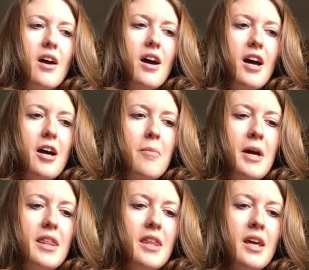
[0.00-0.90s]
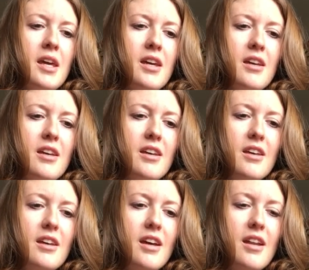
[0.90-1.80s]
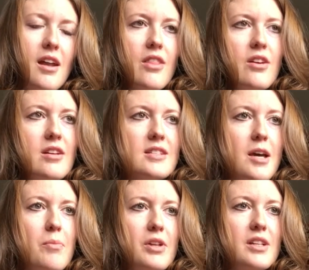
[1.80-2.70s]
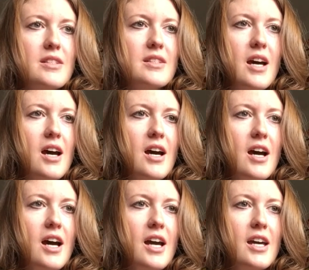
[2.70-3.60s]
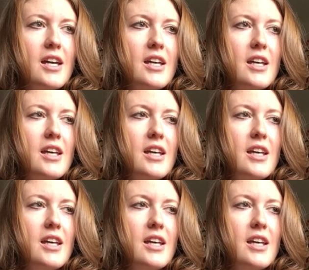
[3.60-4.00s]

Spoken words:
I think another example is that I'm